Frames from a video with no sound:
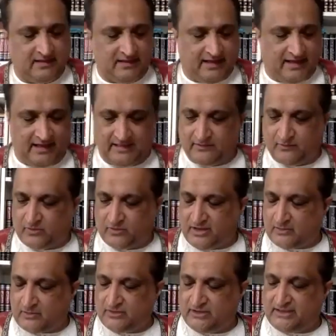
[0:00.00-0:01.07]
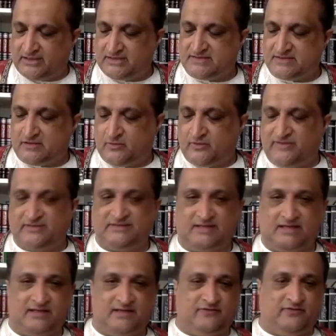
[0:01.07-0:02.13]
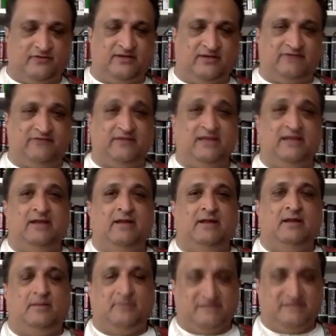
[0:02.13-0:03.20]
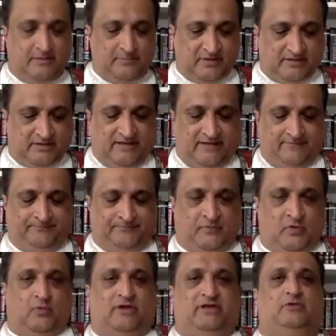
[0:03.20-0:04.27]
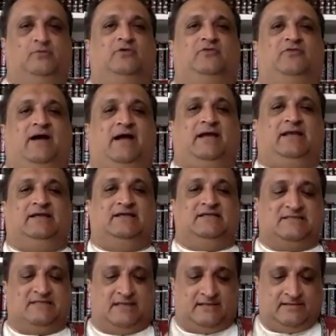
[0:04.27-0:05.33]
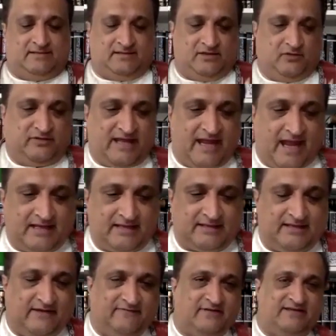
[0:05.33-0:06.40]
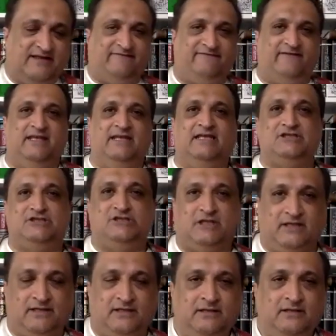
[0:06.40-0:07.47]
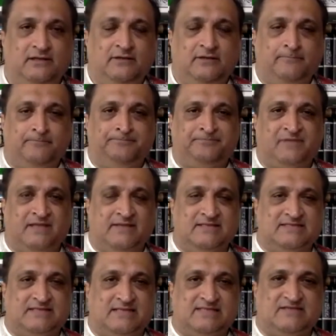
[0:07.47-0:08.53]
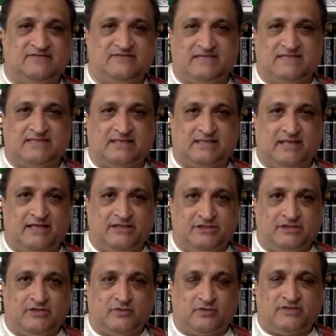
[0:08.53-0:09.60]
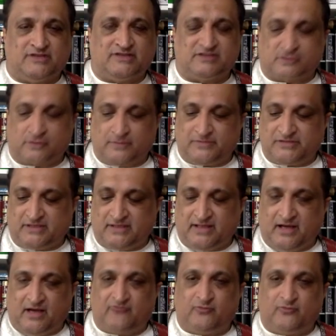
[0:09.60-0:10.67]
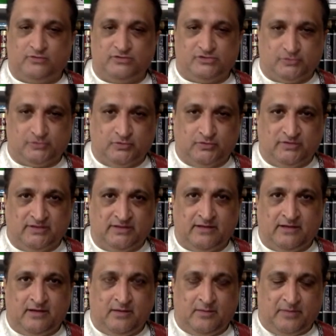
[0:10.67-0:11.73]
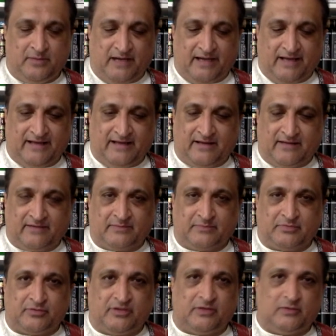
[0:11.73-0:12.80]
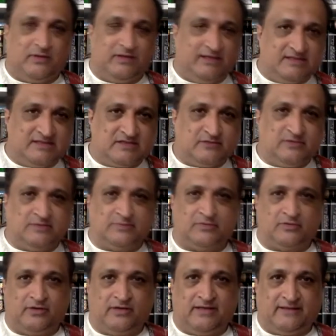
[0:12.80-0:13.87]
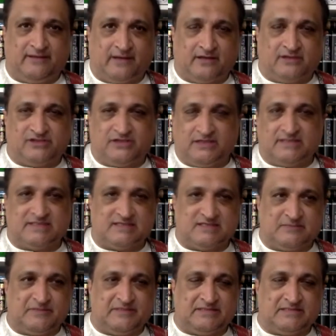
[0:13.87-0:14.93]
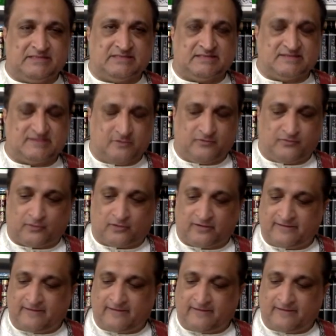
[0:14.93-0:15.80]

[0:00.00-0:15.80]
and we're not really concerned with the ta'rif al-lafzi, but typically what you will find is that you can't give a definition in the sense of designation or description of wujud by uh, employing what needs to be employed there, genus and species and so forth.